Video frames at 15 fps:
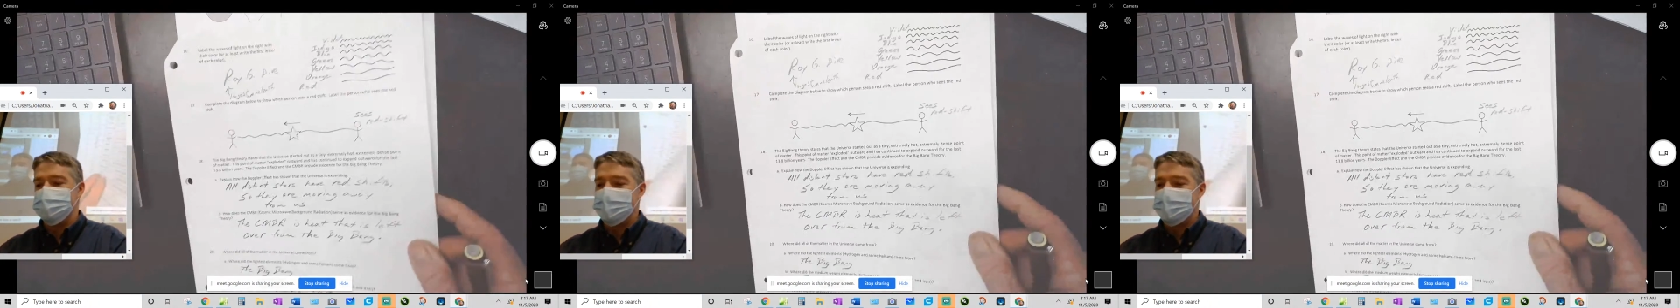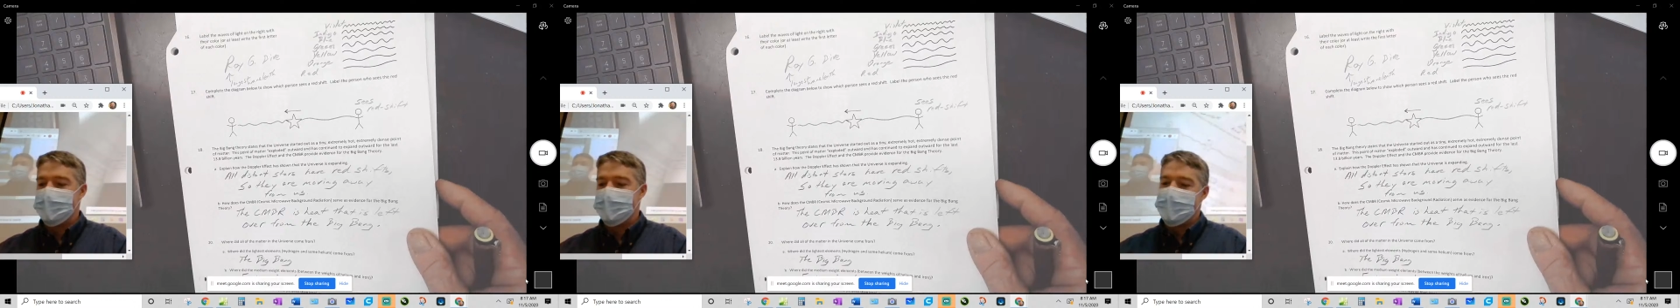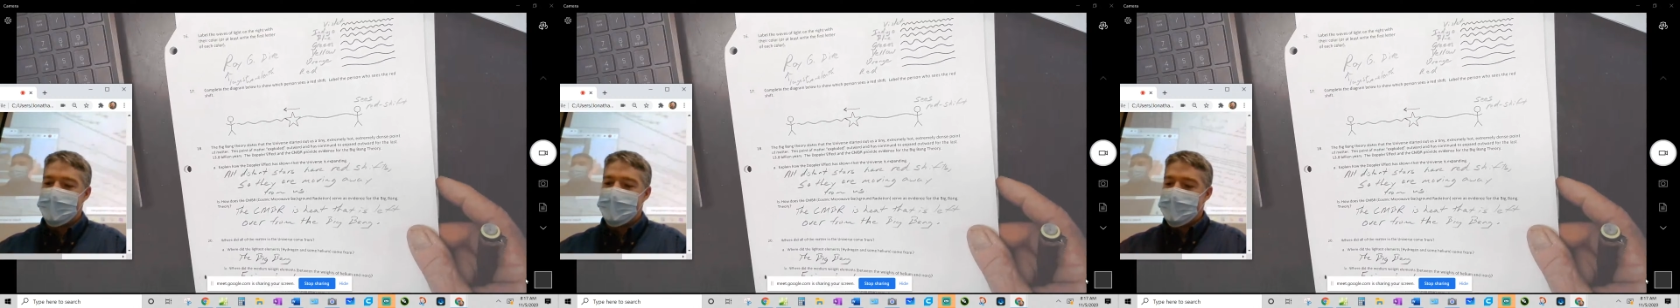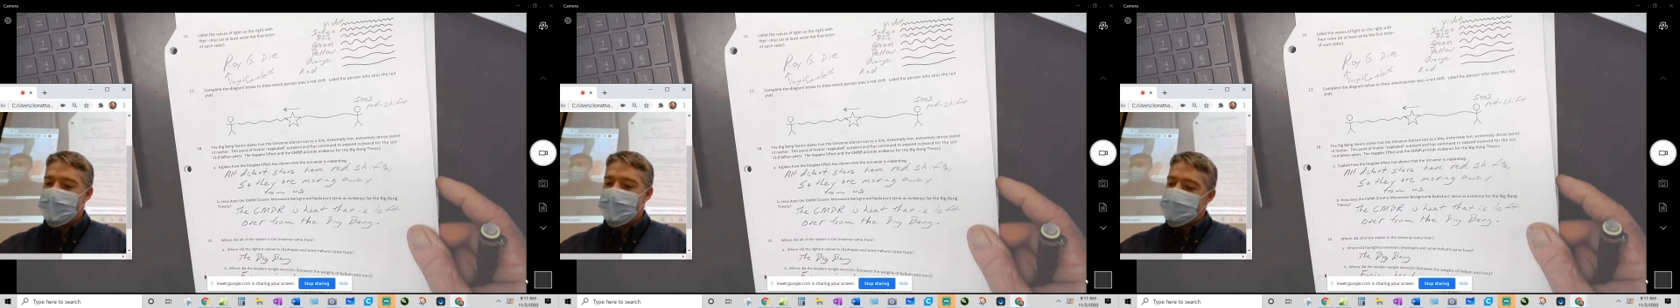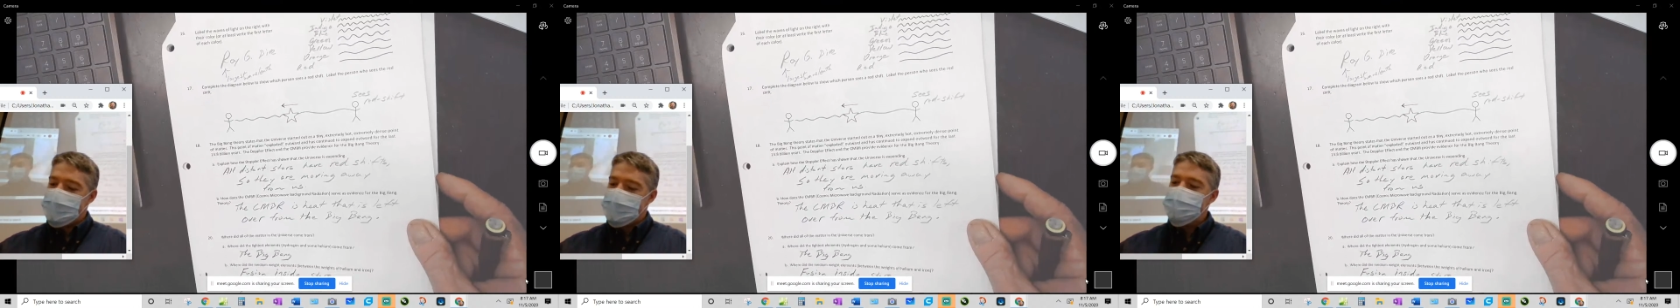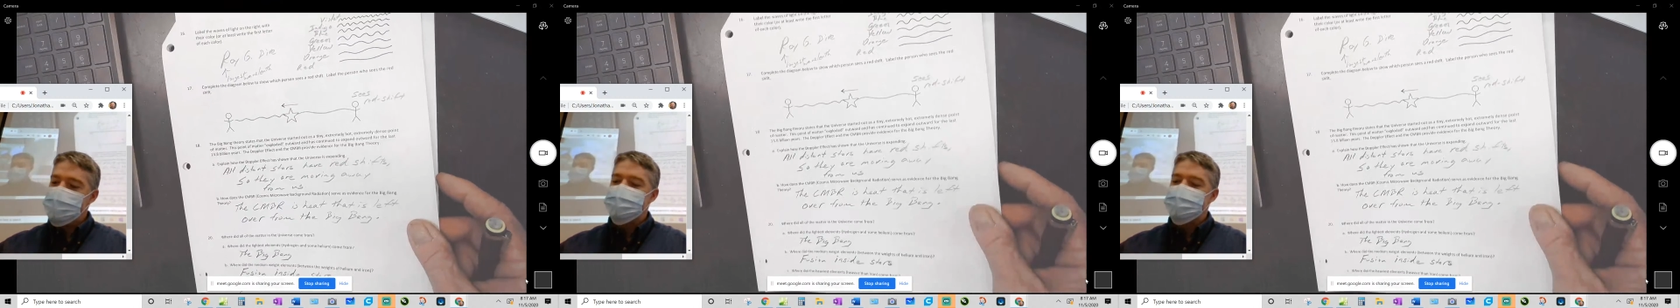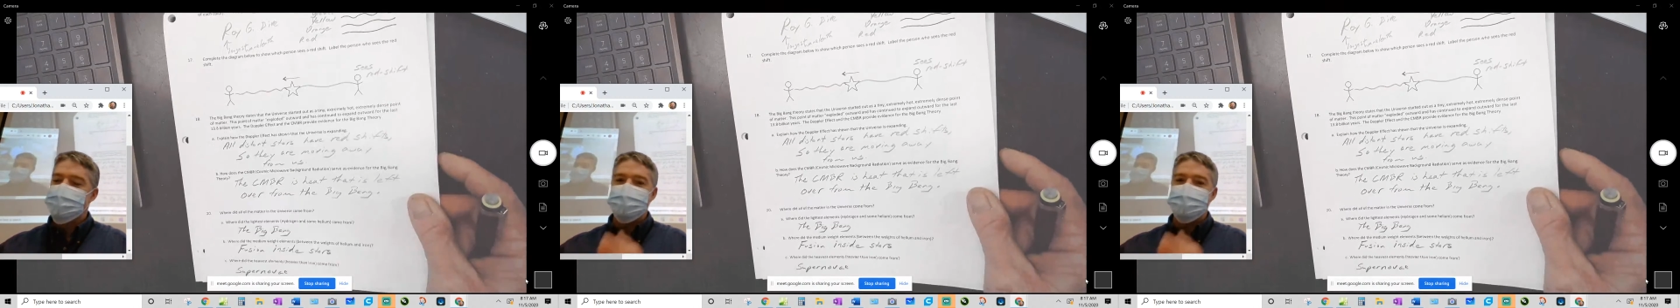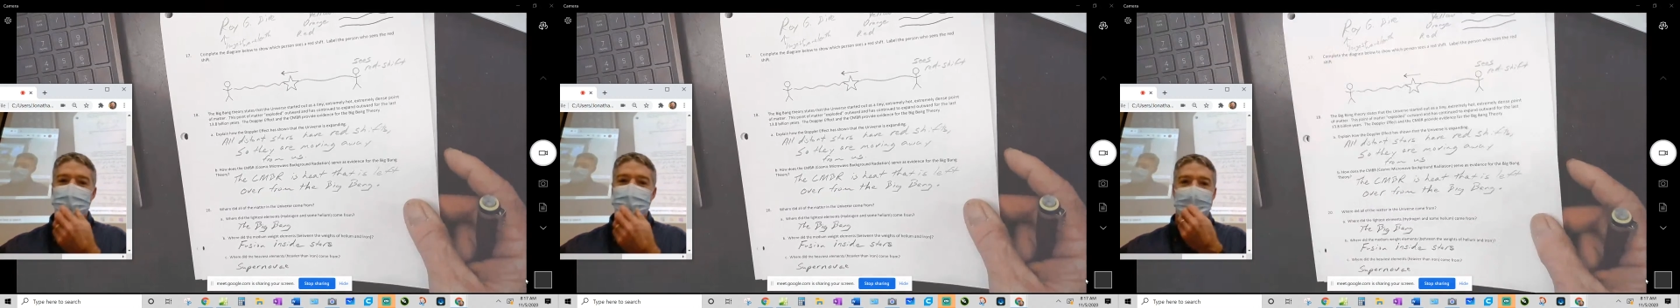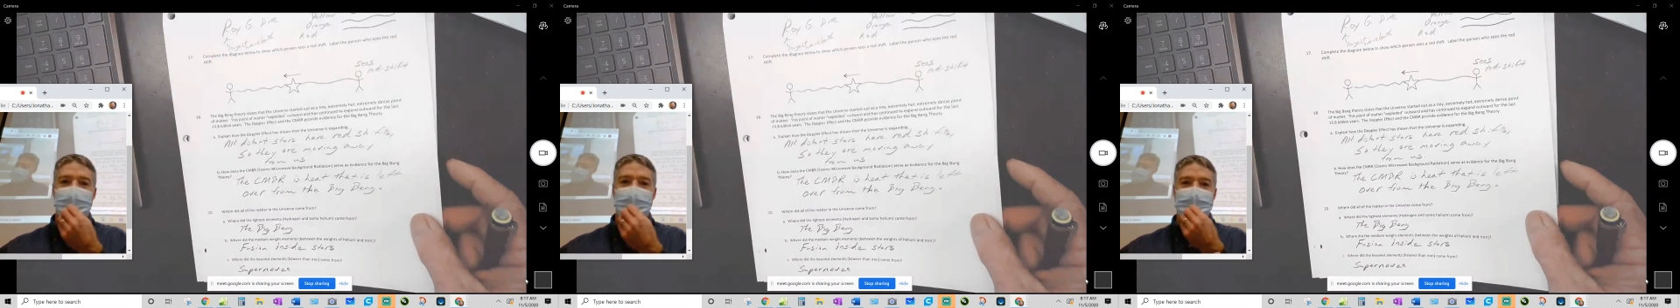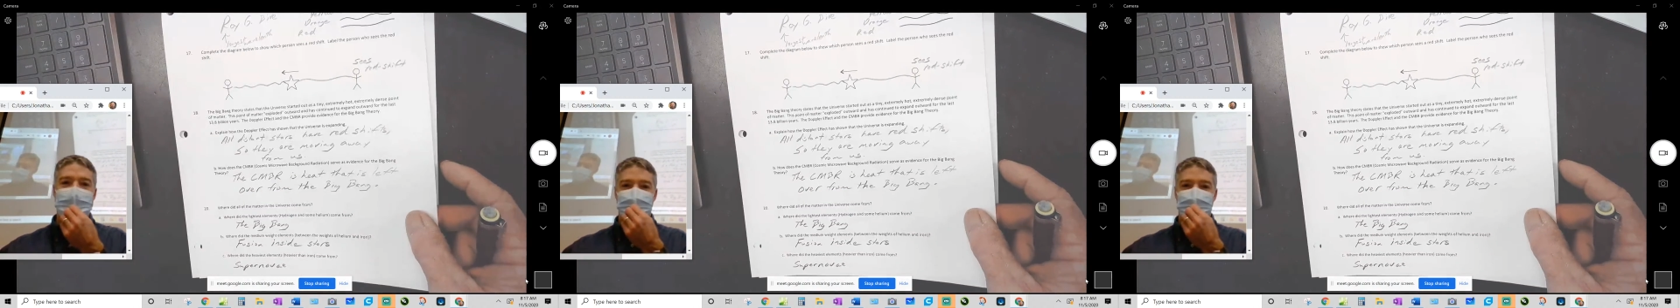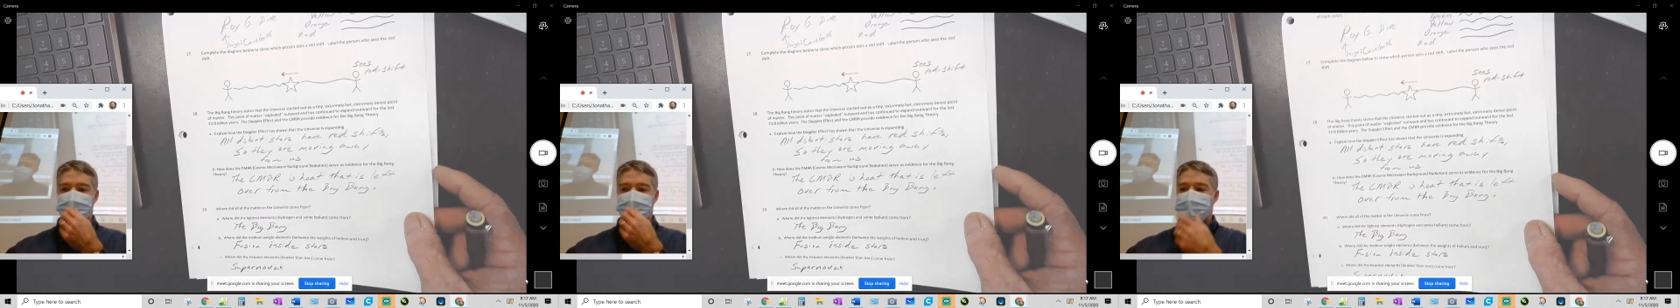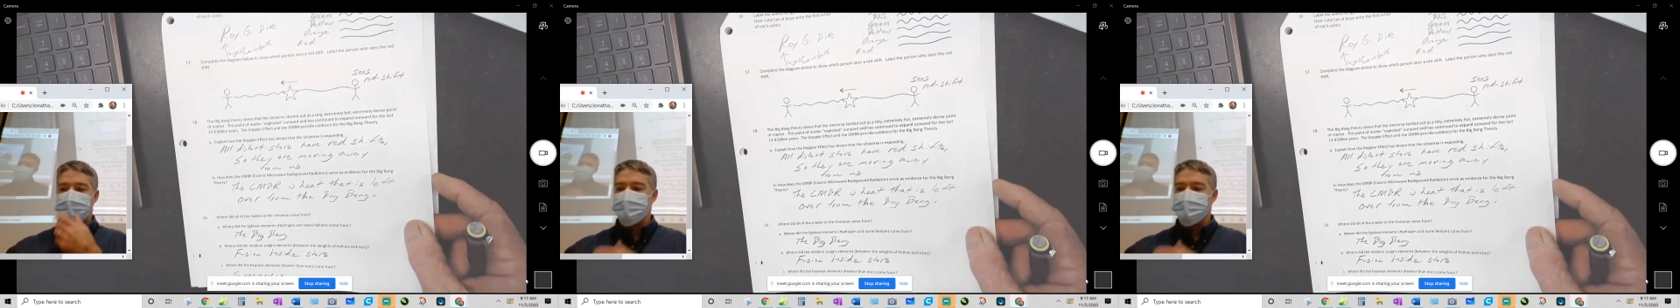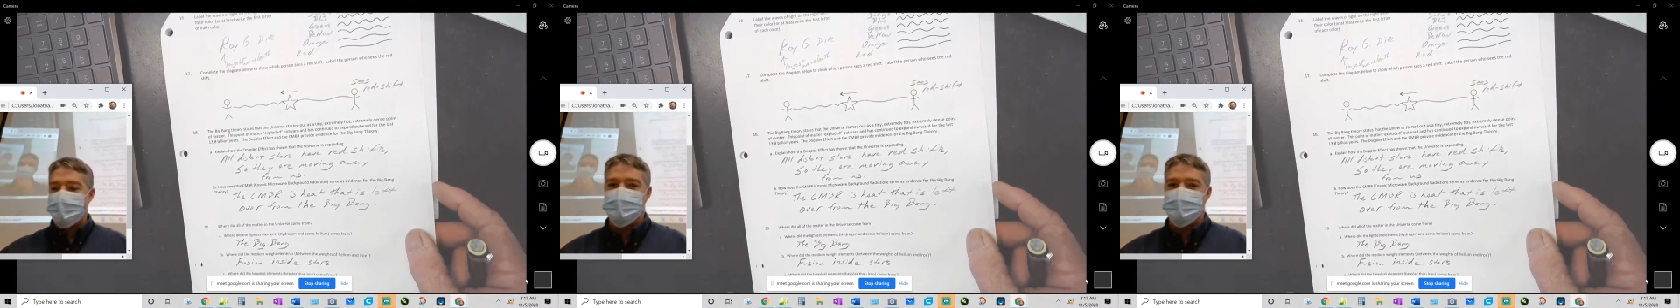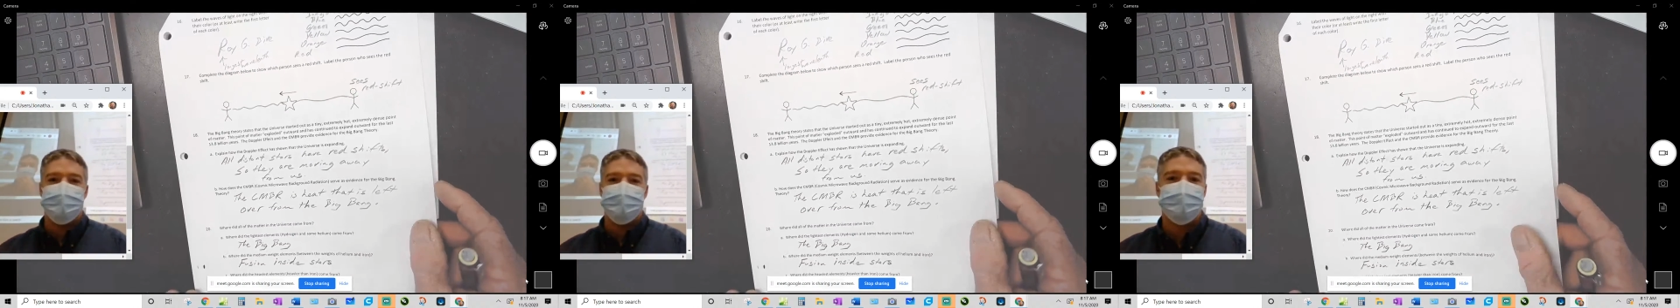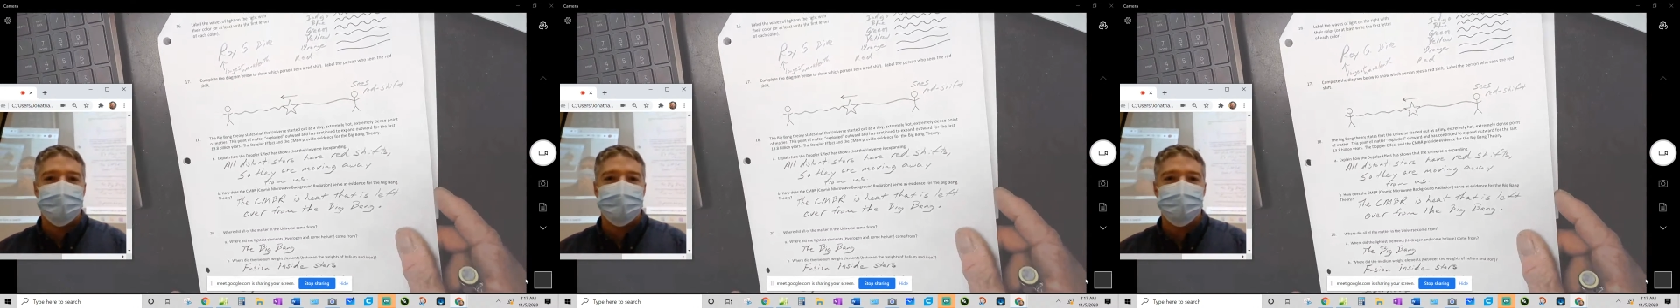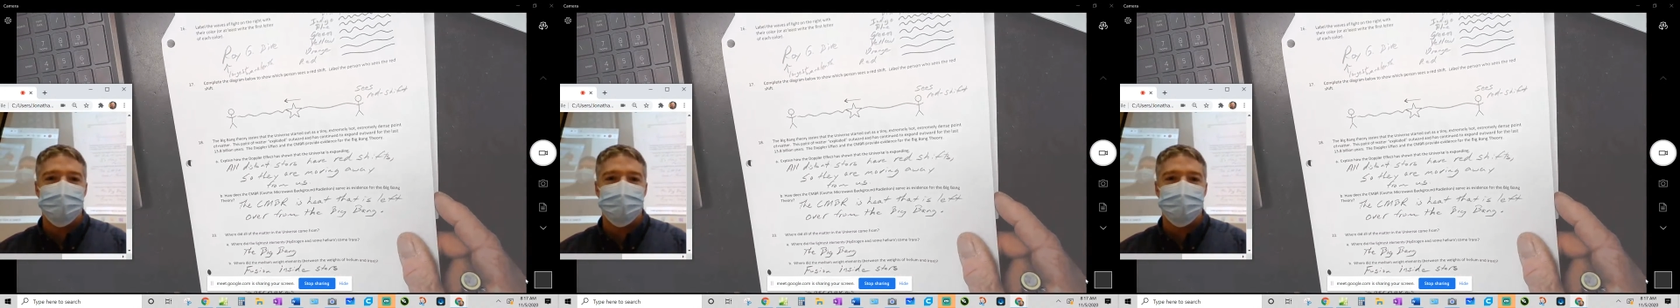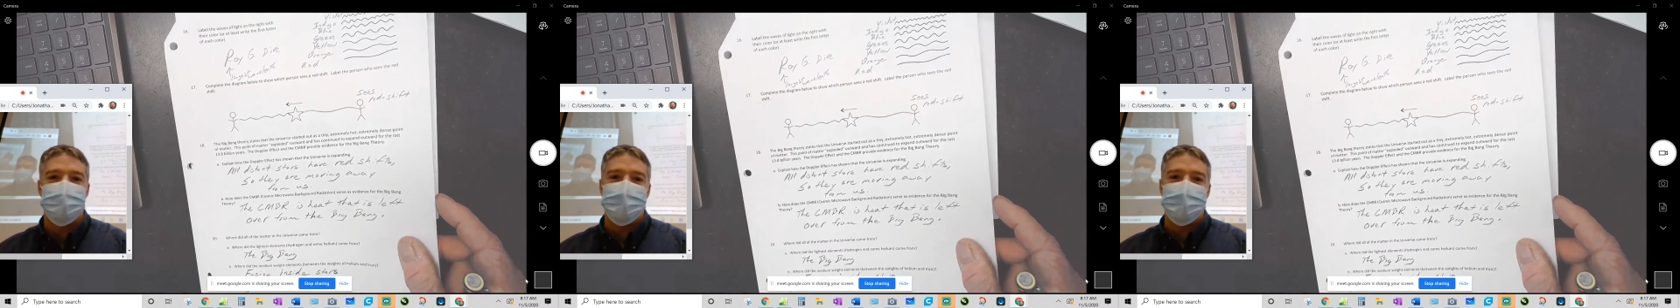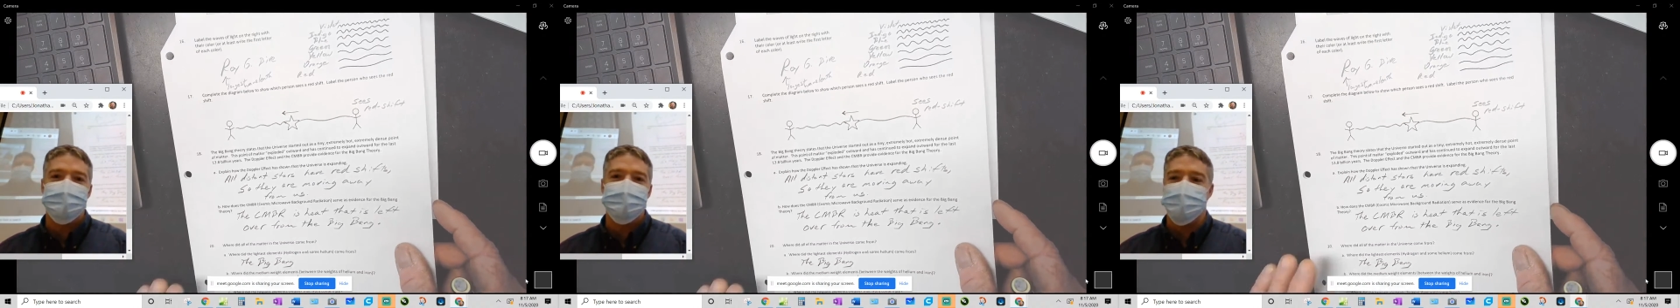Then there's this page with some kind of short answer questions.